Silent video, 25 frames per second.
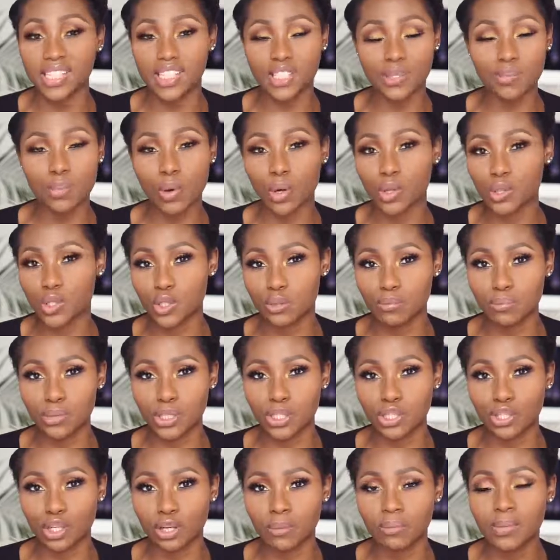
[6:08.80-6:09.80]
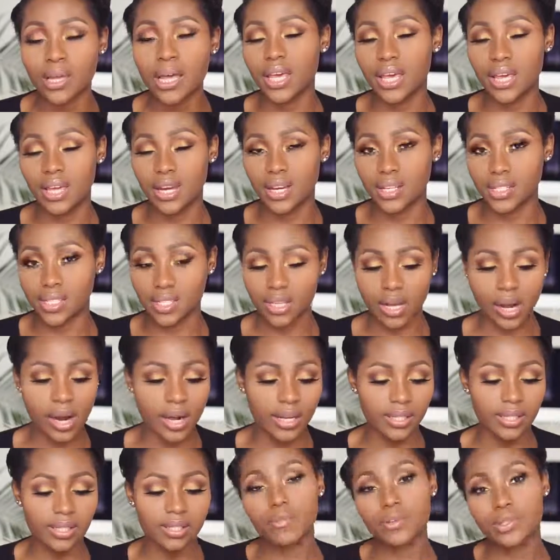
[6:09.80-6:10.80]
a small to medium in a
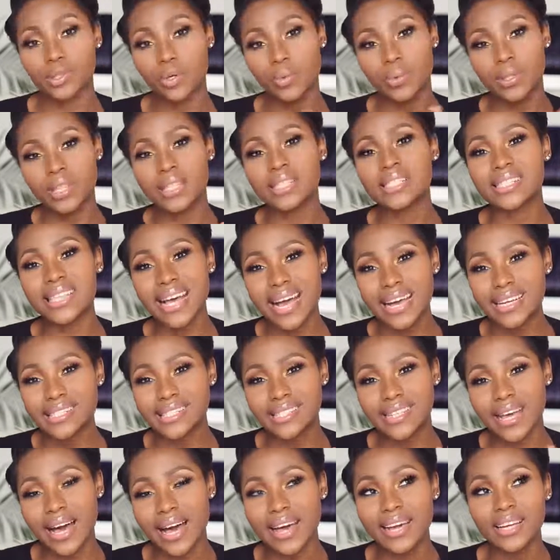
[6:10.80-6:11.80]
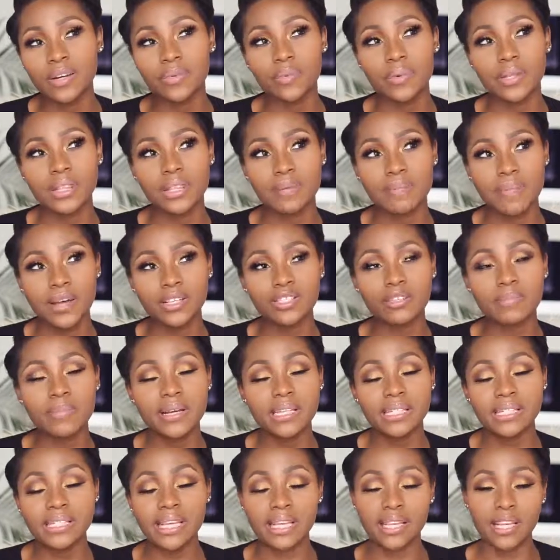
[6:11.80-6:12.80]
skirt. So with the size guide, with the
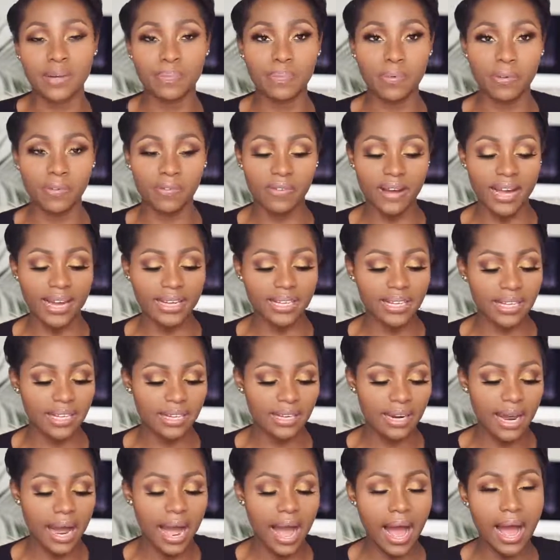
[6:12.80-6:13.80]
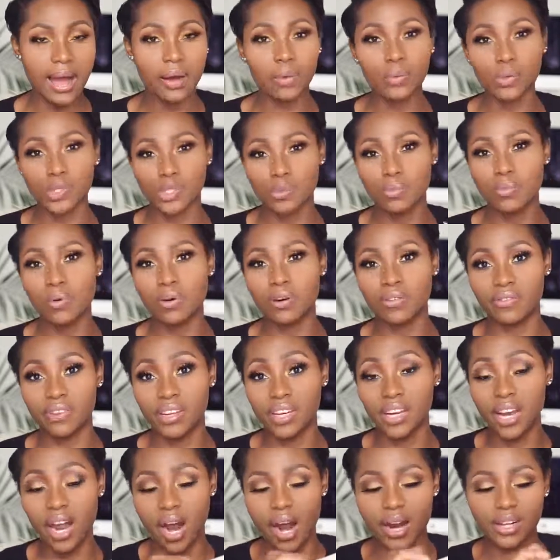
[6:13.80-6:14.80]
measurements that they provided, I was more of
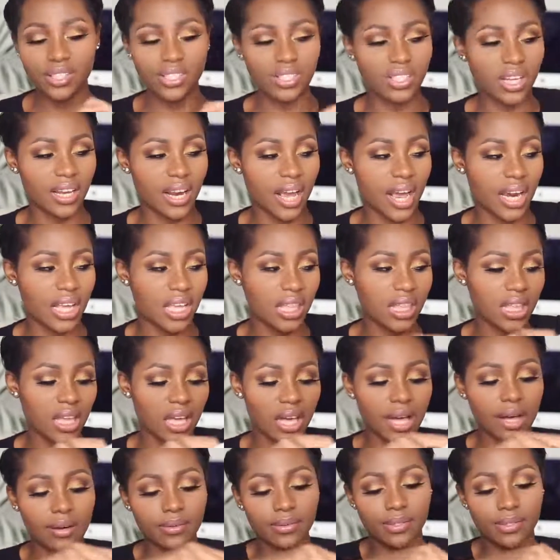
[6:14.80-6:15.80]
a large than anything